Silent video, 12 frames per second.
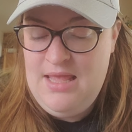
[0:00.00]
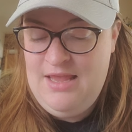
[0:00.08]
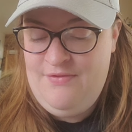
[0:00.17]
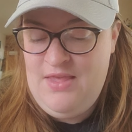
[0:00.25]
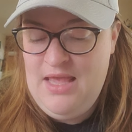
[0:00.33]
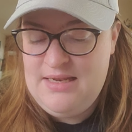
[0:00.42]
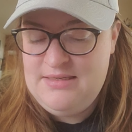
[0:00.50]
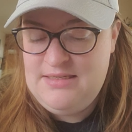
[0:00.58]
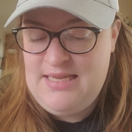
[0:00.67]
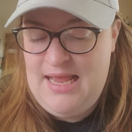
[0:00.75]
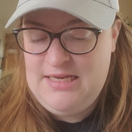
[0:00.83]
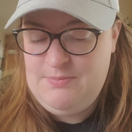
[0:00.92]
In the end,
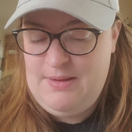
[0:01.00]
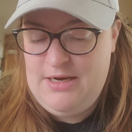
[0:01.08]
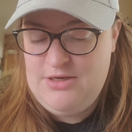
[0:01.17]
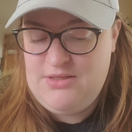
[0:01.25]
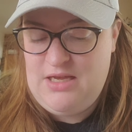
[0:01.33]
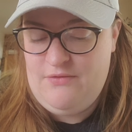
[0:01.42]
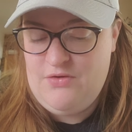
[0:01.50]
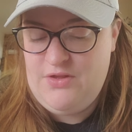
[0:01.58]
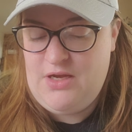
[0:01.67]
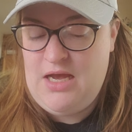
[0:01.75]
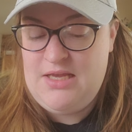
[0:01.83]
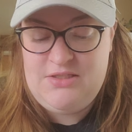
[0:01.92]
taxpayers cover
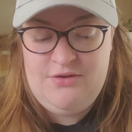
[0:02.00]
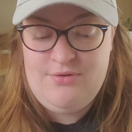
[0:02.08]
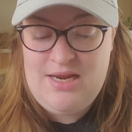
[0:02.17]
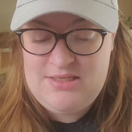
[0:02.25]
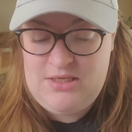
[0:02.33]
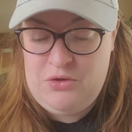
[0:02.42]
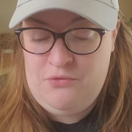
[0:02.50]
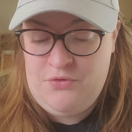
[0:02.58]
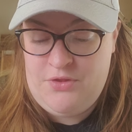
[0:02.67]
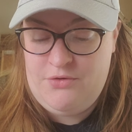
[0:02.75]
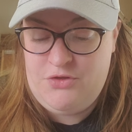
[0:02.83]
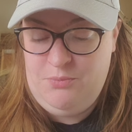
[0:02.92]
the cost of rescue for
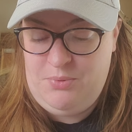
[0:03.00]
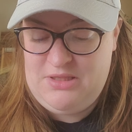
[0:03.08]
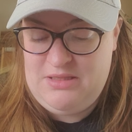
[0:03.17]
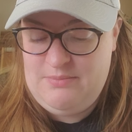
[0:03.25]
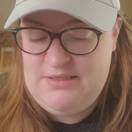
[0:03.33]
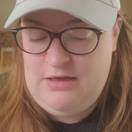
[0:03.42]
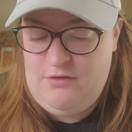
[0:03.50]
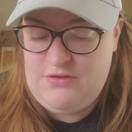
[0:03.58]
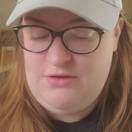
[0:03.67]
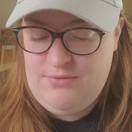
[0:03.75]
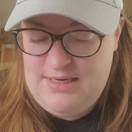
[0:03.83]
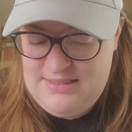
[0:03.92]
those who put themselves
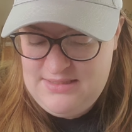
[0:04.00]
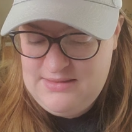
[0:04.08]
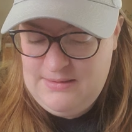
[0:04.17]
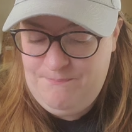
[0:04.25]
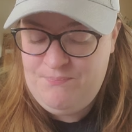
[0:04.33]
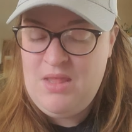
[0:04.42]
at risk.